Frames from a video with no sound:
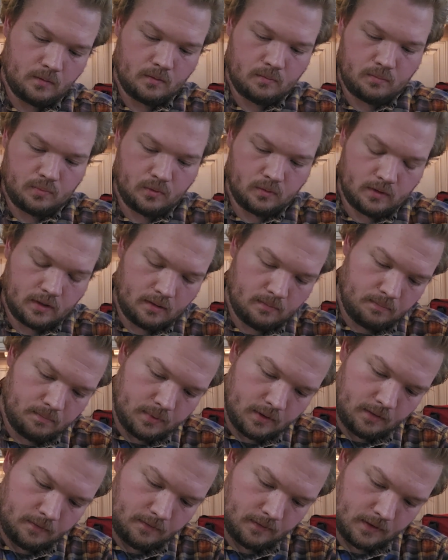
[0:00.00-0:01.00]
Pull that
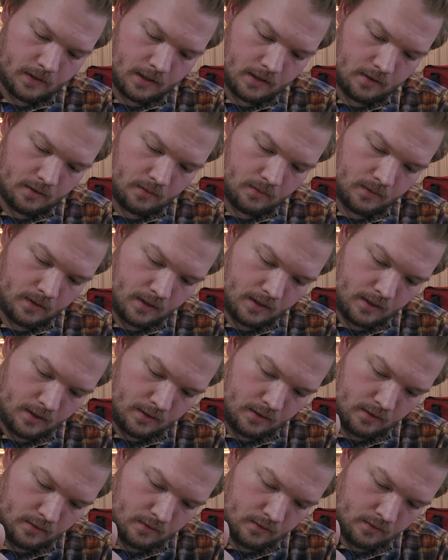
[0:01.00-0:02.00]
buffer out of the
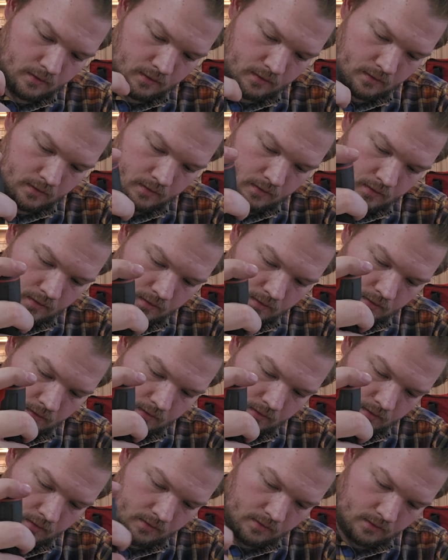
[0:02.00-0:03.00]
way.
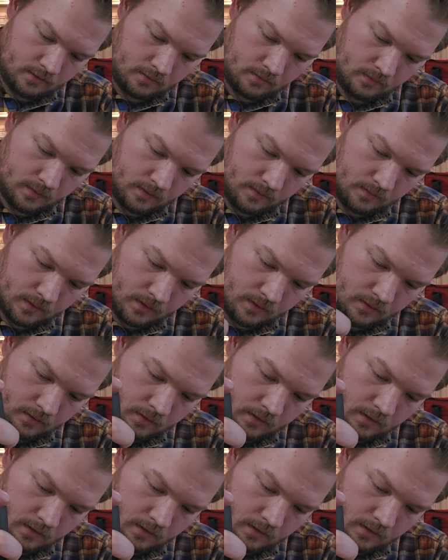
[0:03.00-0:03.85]
And we will